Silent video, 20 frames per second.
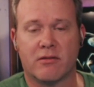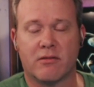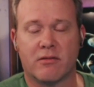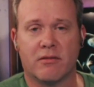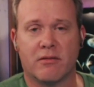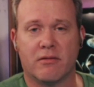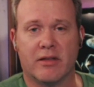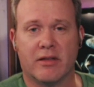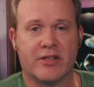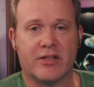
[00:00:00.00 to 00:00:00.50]

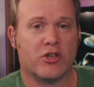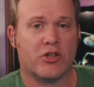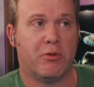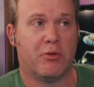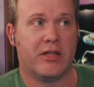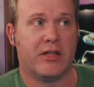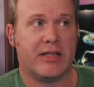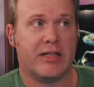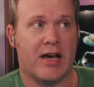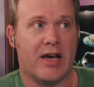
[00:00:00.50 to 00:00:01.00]
let's just put it
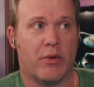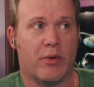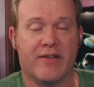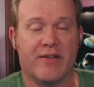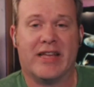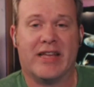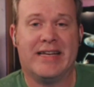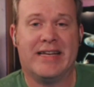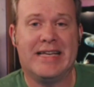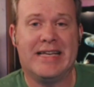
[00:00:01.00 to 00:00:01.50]
that way, if they
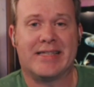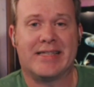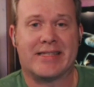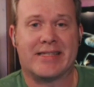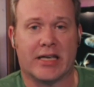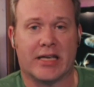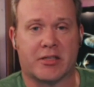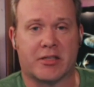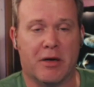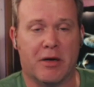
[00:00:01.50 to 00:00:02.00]
need
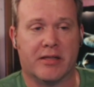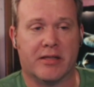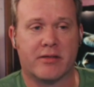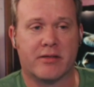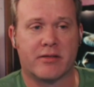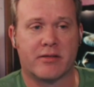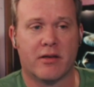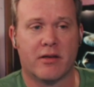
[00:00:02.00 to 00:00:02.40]
6 months,